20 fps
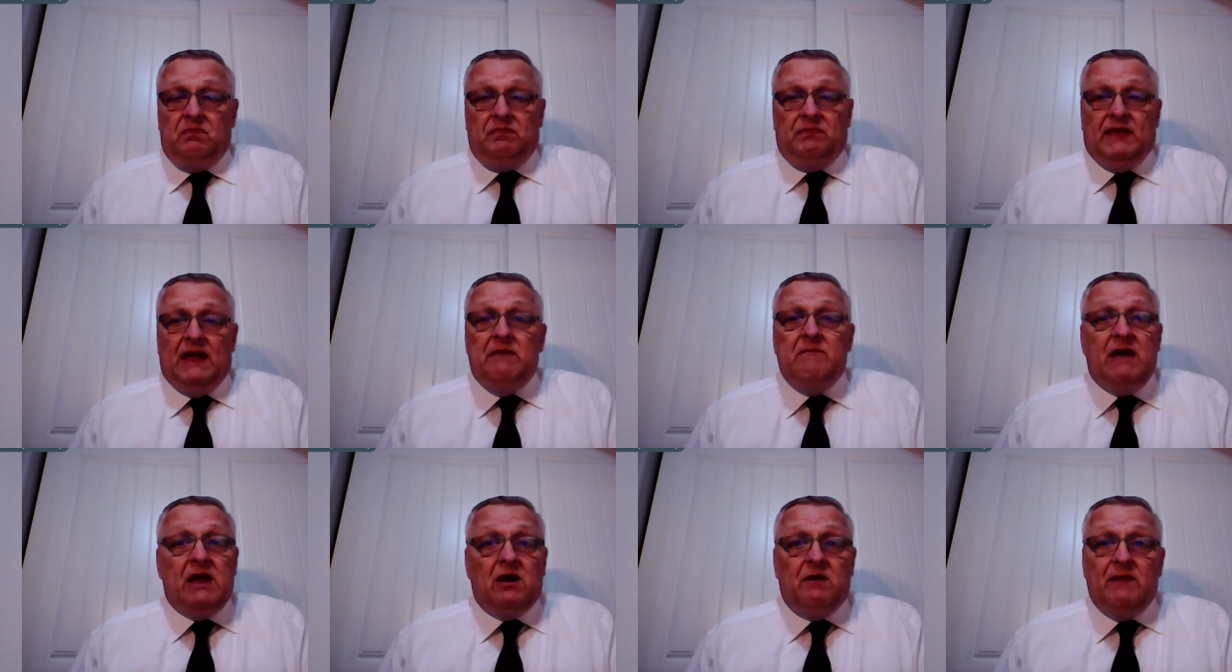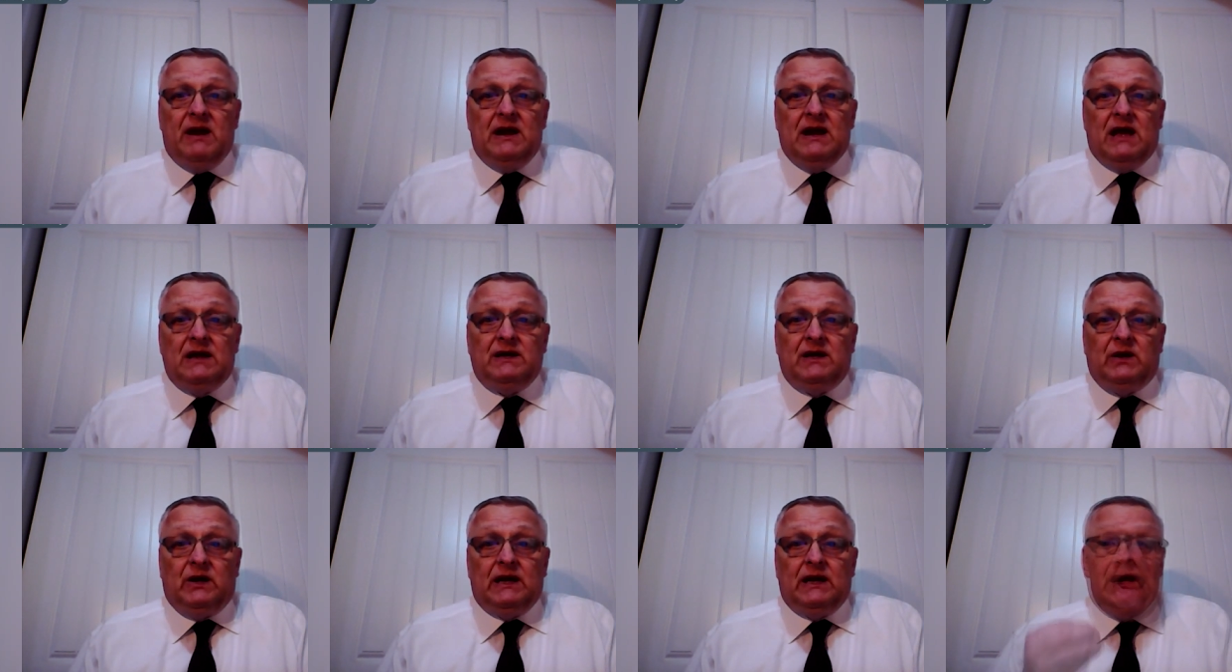They may or may not
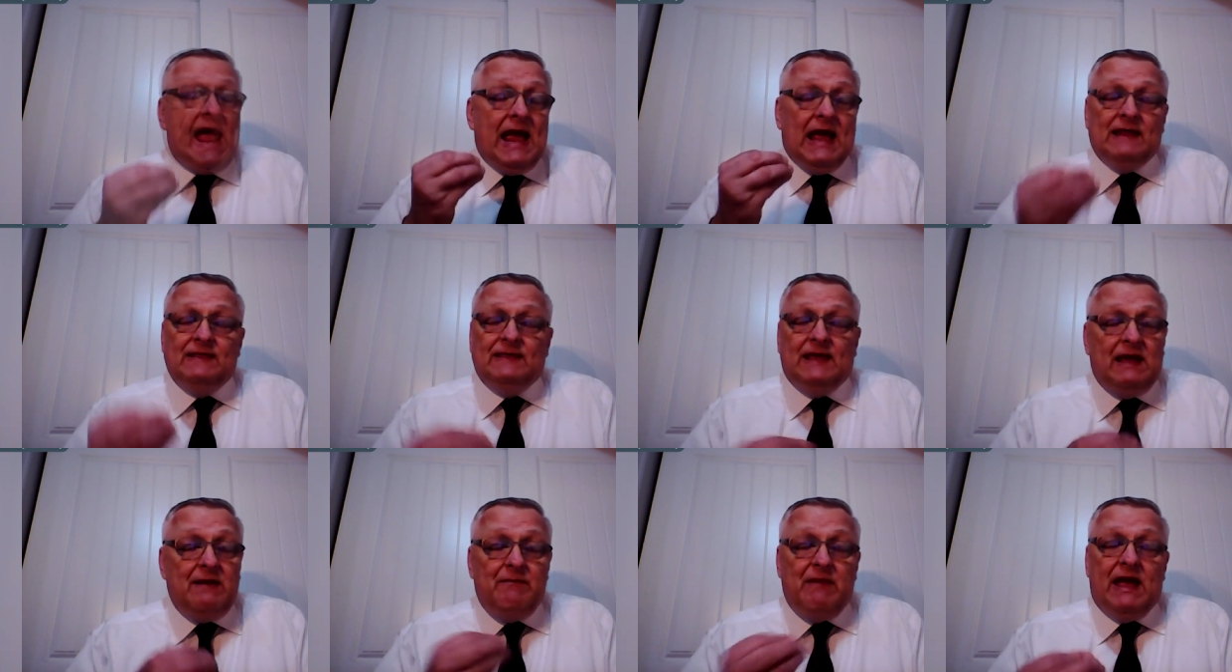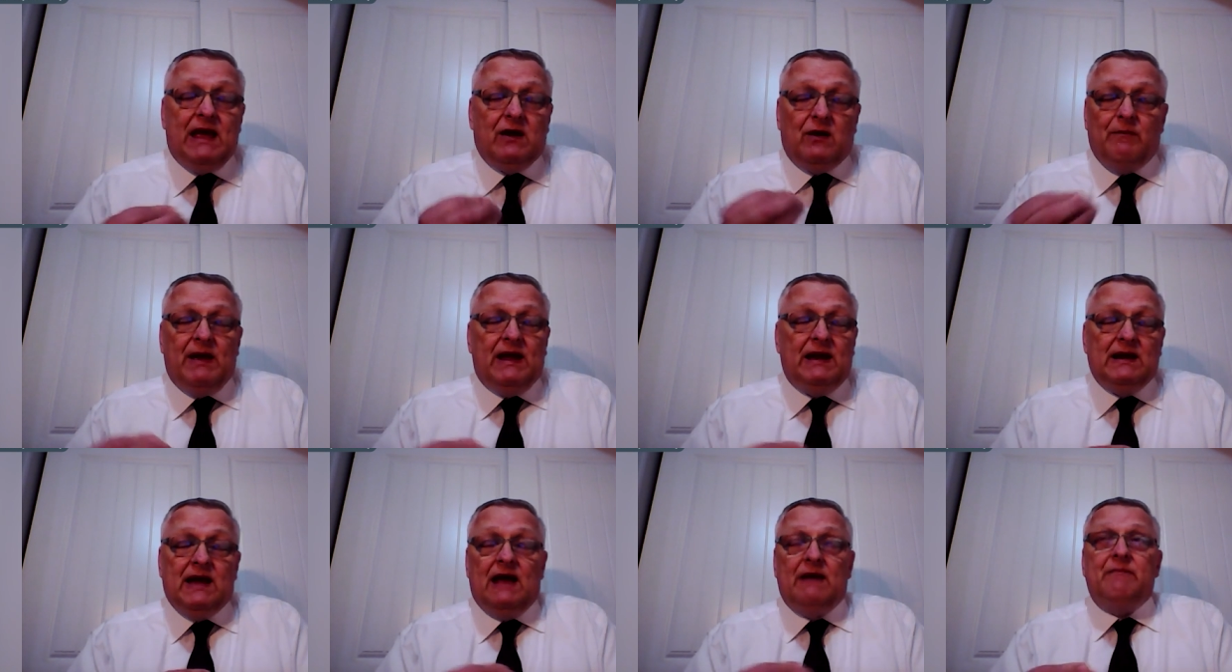do it, and they may or
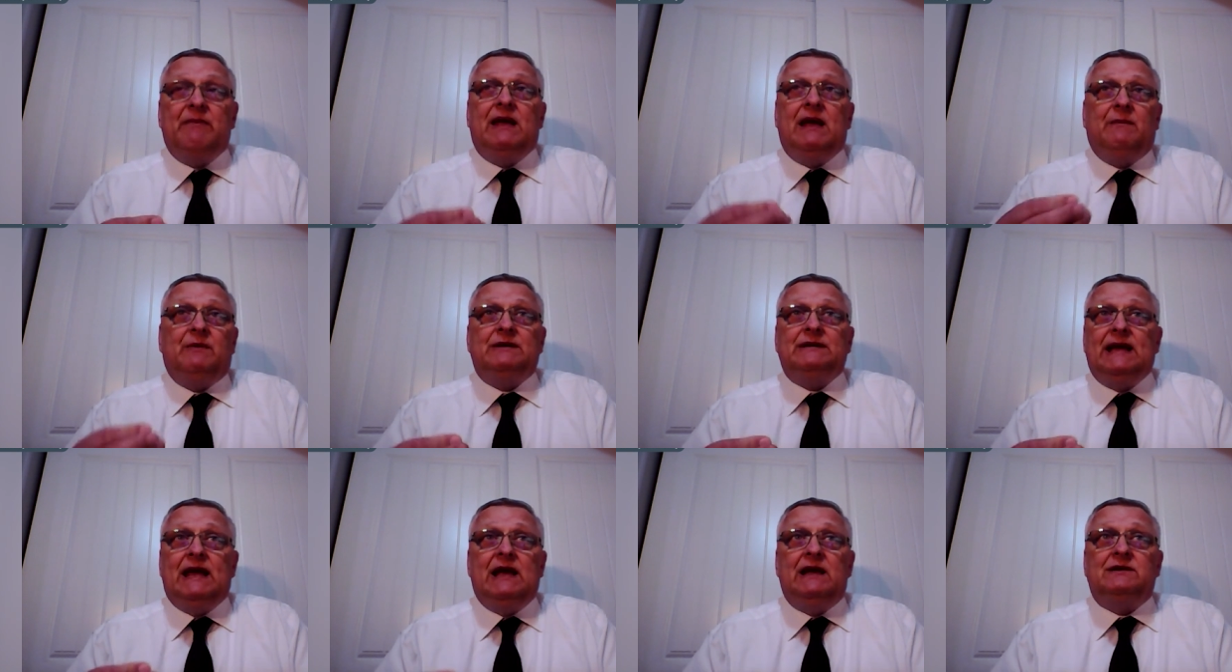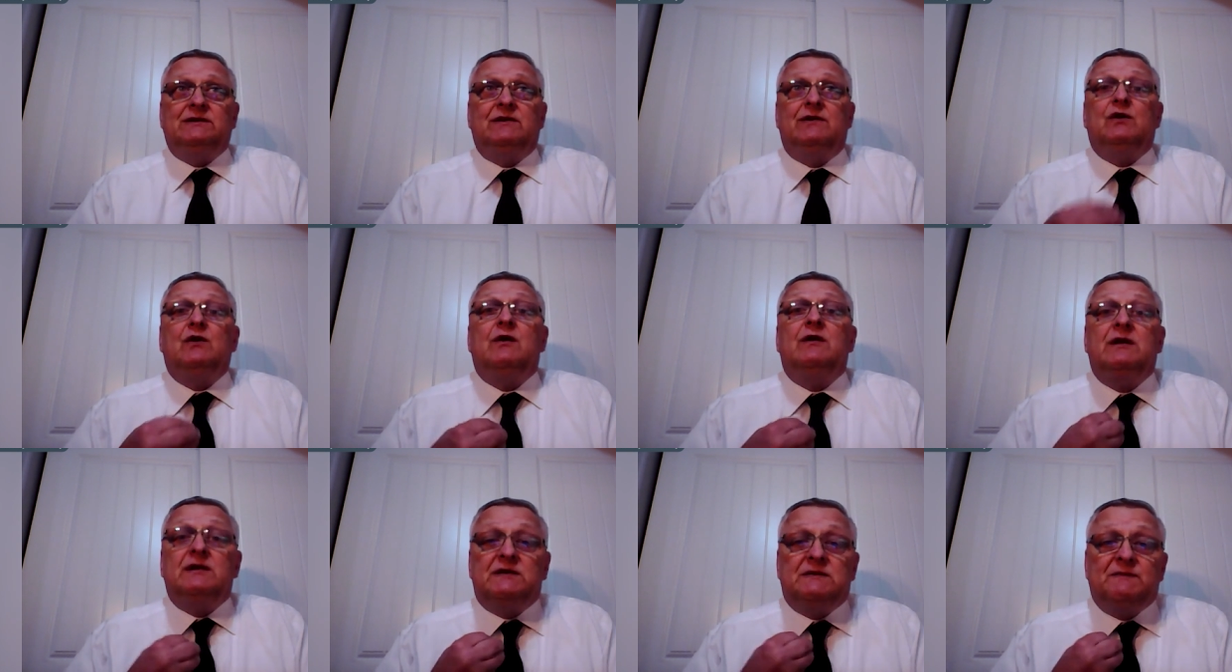may not be able to answer the
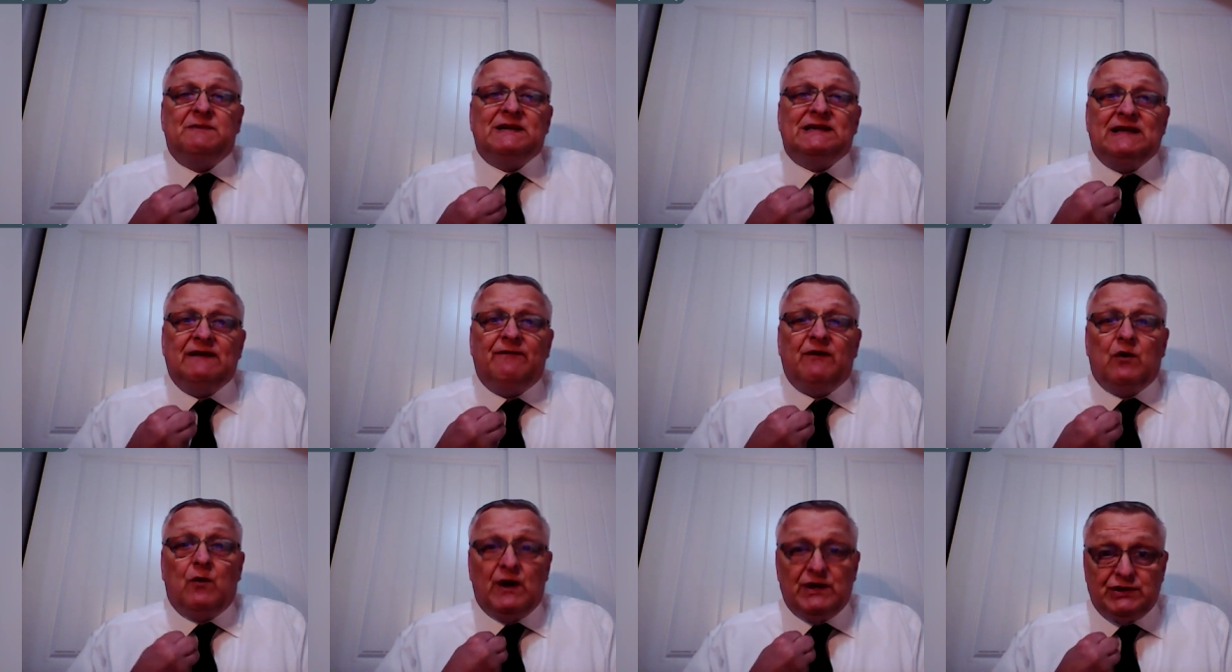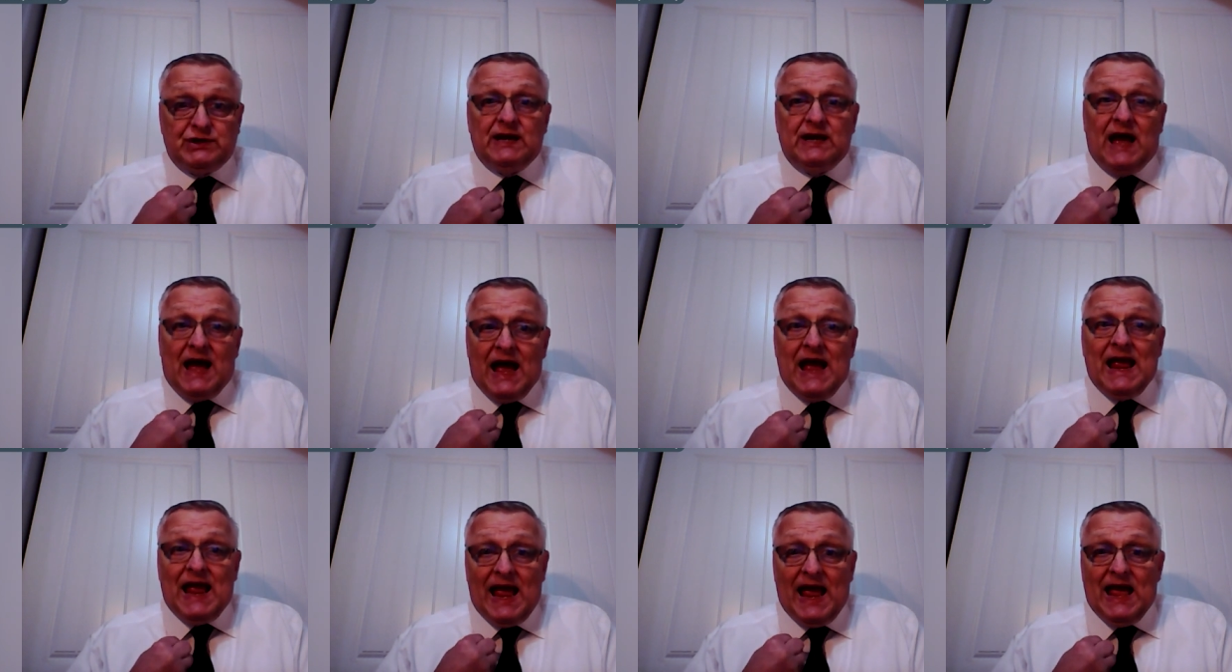specific question
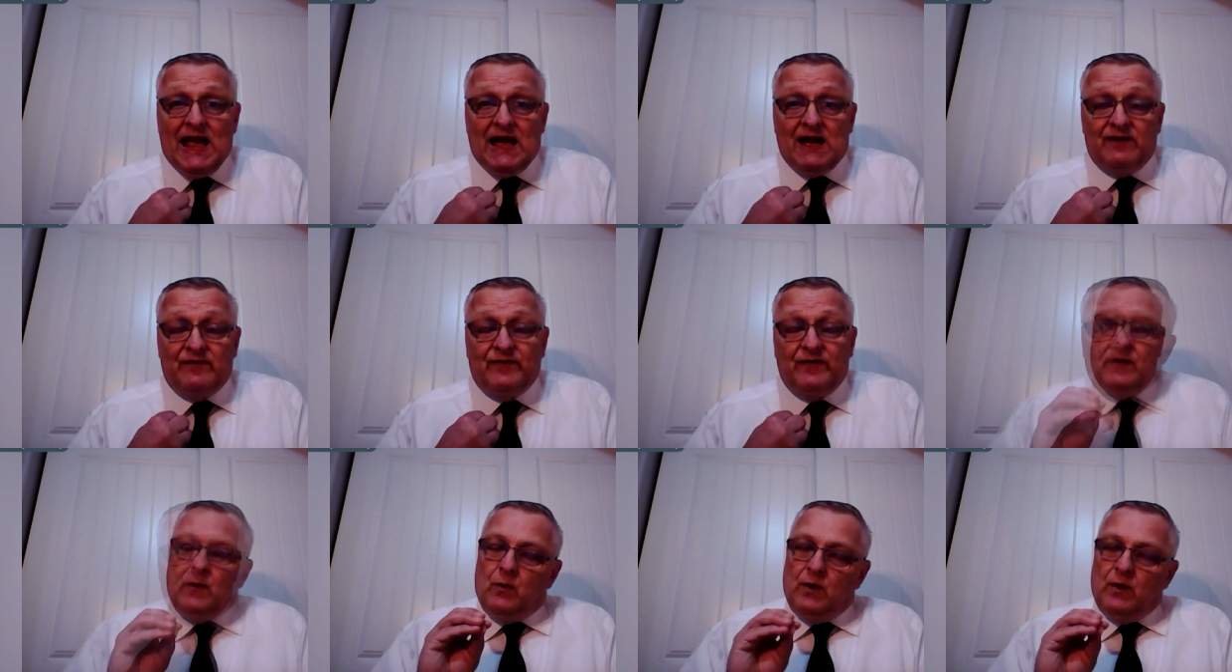I have.